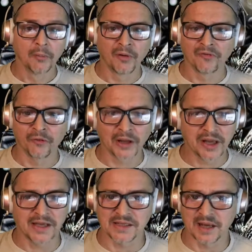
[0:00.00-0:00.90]
But for a
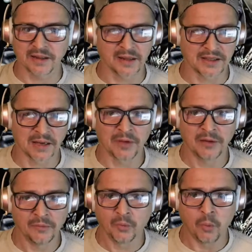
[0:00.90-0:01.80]
case like this, I
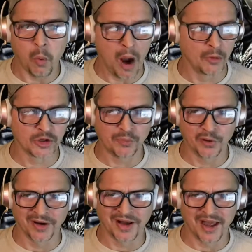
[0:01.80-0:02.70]
mean, why would you
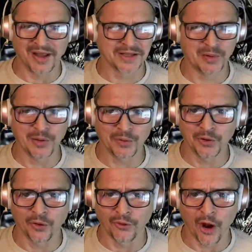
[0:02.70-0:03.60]
put it in the hands of people
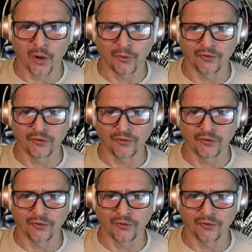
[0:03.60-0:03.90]
you don't know